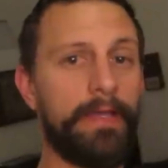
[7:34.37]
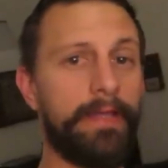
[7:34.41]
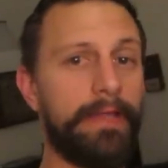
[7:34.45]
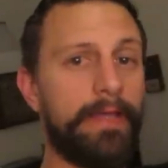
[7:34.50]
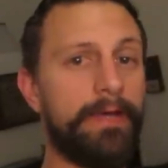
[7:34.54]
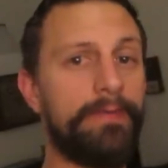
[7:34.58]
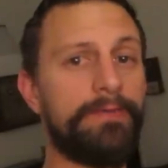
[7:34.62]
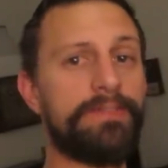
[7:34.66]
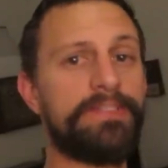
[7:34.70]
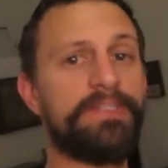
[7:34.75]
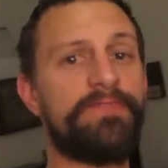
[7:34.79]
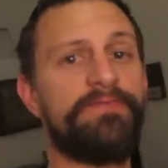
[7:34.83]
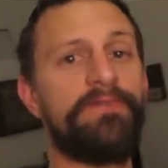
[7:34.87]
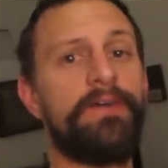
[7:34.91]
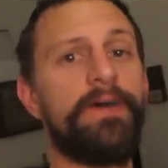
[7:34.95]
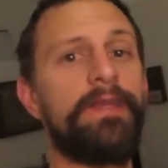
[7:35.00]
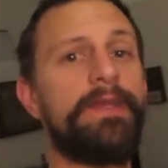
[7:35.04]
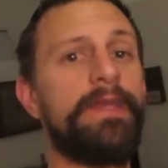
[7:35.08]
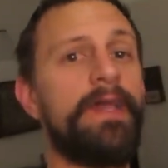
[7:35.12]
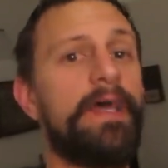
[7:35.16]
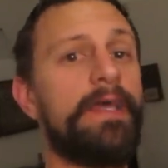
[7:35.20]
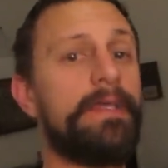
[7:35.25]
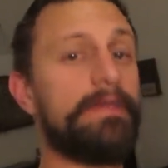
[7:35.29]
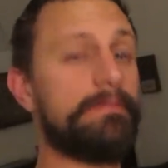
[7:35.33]
know, that was a
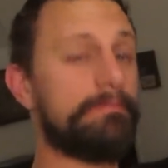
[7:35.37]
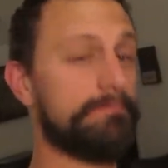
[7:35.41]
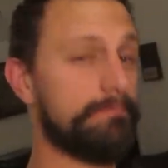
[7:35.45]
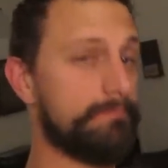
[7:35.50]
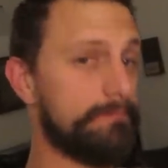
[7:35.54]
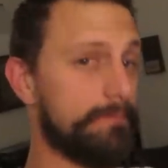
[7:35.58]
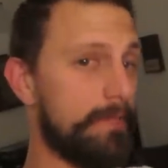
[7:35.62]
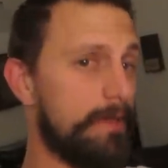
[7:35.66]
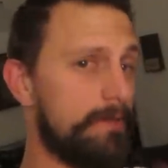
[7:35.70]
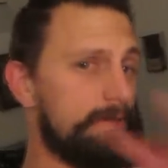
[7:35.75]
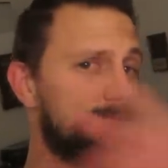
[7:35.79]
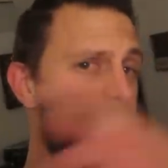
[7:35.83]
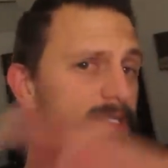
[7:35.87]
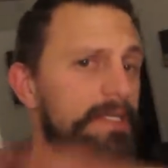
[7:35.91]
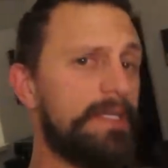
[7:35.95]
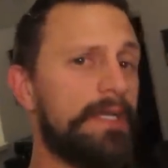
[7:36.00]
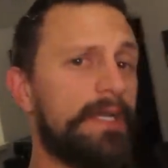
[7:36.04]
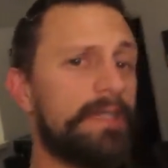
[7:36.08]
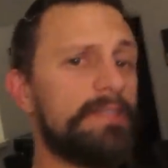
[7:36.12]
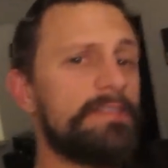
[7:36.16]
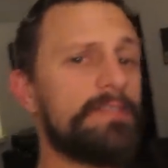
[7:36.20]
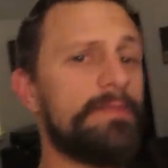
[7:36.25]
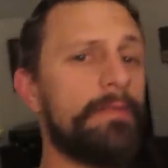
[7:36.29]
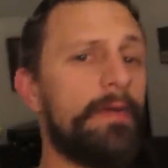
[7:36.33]
fun night. I will see you
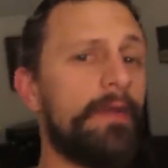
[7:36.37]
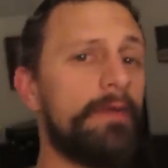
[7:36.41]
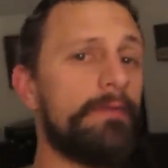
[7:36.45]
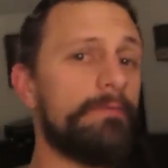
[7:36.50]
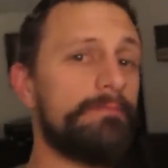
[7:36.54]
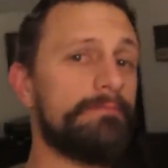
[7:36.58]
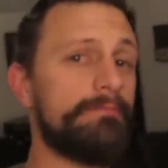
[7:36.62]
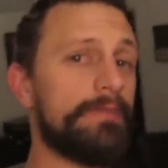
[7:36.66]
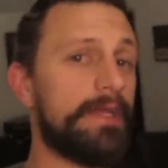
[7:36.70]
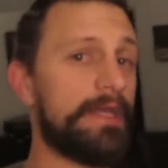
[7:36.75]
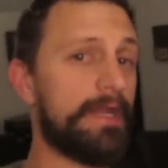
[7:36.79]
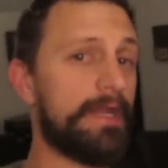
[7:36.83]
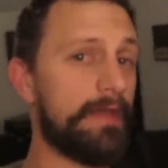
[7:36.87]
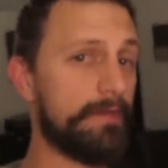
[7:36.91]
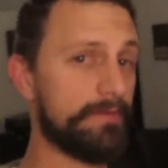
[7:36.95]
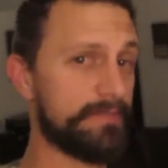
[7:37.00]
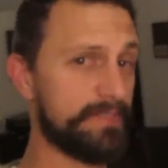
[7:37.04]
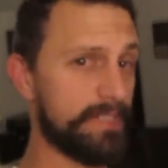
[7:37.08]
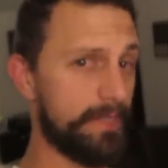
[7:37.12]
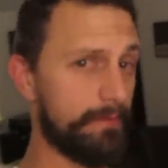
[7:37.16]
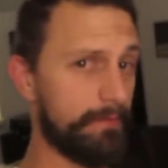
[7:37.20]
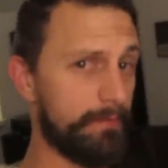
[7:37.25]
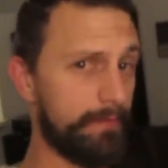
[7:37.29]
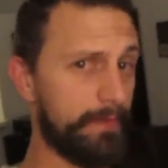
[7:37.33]
guys tomorrow, and now it's
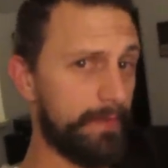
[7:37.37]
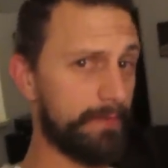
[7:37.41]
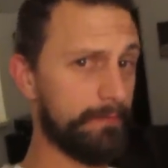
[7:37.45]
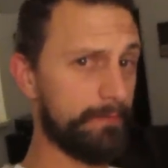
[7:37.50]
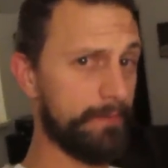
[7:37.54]
time to pay the